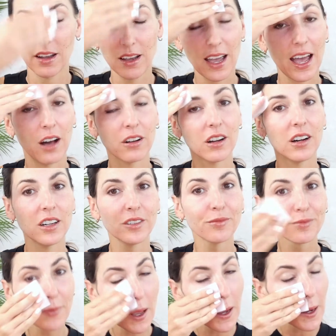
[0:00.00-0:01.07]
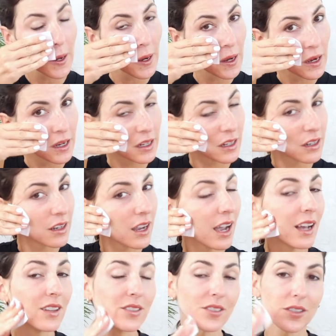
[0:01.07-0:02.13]
alcohol,
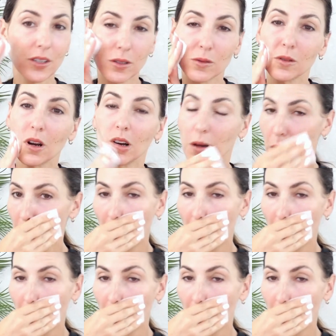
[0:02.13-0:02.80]
as you